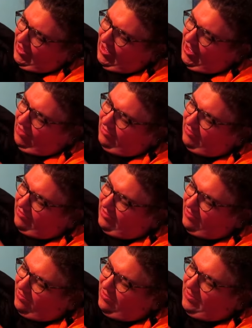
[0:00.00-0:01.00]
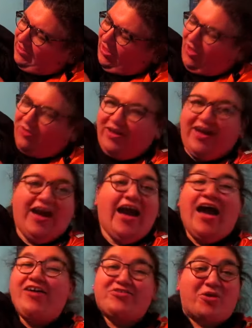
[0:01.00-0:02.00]
oh, it's the quilt. Okay.
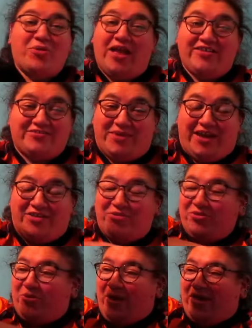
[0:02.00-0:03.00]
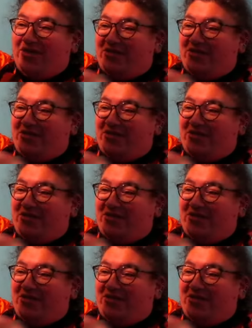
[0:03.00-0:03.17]
Don't ask me. I don't know how to.